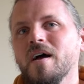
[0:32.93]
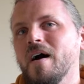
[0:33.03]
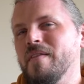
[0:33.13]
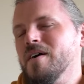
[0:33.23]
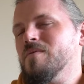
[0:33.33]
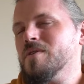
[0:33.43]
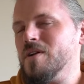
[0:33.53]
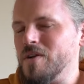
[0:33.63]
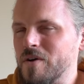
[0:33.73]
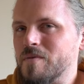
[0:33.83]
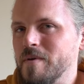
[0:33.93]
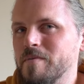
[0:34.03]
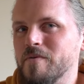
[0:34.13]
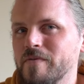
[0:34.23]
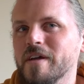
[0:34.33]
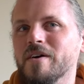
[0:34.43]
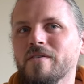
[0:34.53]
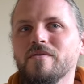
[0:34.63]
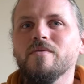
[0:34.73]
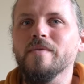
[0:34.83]
and they are what a lot of people think
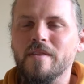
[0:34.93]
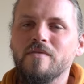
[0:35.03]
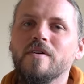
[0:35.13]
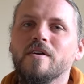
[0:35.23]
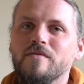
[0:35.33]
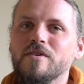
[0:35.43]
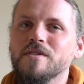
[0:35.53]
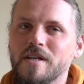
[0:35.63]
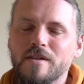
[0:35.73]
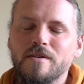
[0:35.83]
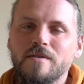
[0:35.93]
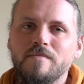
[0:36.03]
of when they think of New Zealand.